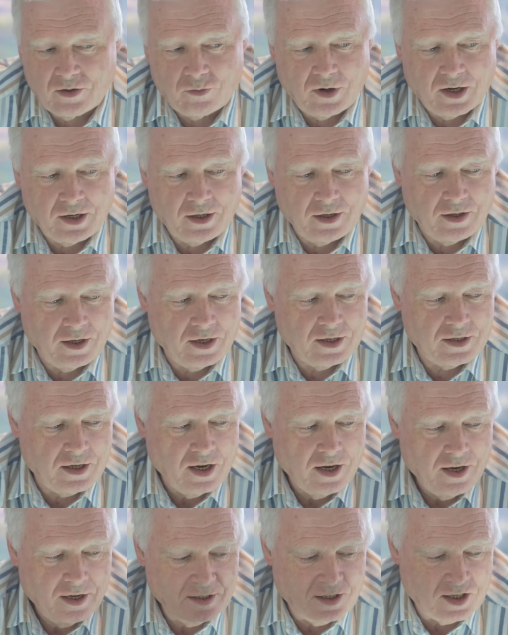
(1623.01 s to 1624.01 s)
And one of the things,
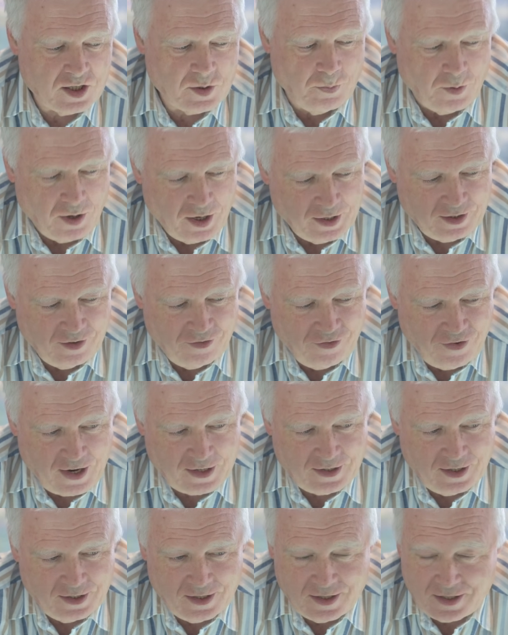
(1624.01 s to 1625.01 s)
despite the
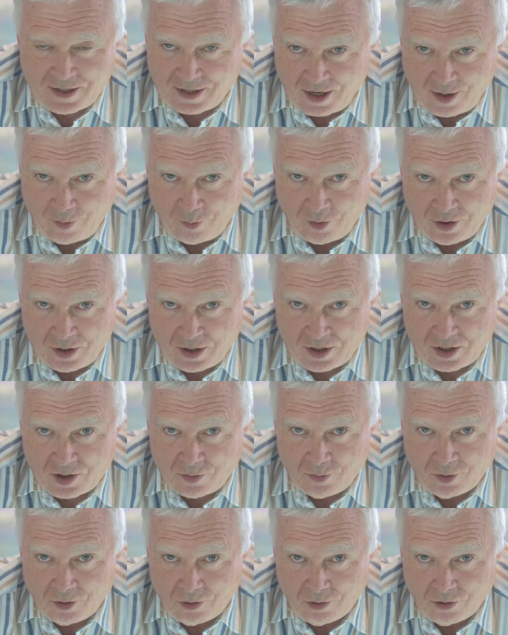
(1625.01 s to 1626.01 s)
fact that this camera is
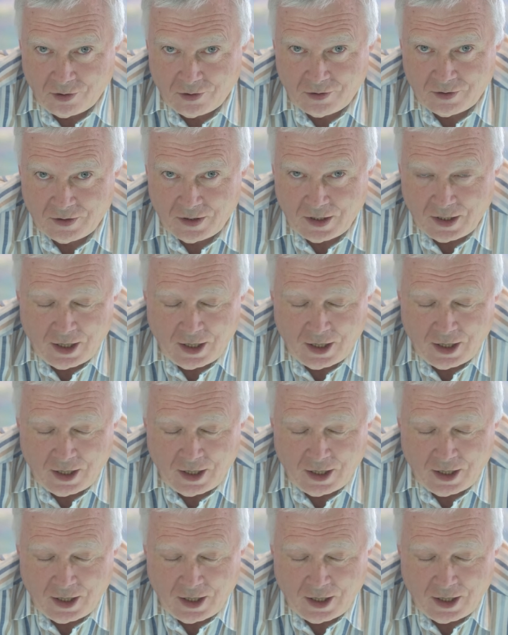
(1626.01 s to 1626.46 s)
small,